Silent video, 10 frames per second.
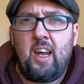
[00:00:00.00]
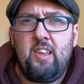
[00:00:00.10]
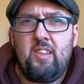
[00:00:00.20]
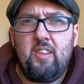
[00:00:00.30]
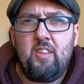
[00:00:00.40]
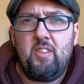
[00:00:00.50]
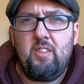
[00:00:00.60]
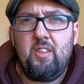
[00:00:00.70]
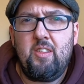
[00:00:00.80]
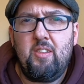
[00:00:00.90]
nice
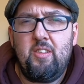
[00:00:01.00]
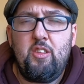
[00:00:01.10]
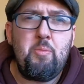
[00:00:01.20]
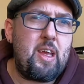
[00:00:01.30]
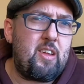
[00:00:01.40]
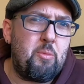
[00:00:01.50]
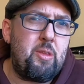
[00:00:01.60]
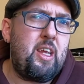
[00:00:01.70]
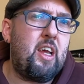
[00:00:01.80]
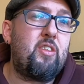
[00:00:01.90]
to make
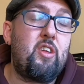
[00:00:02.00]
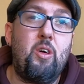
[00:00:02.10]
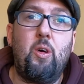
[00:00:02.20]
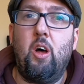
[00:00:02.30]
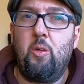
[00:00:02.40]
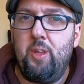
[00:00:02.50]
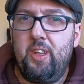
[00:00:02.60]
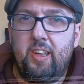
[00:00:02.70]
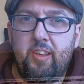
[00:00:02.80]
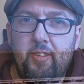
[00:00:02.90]
something else to go along
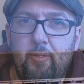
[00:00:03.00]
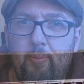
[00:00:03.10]
with it.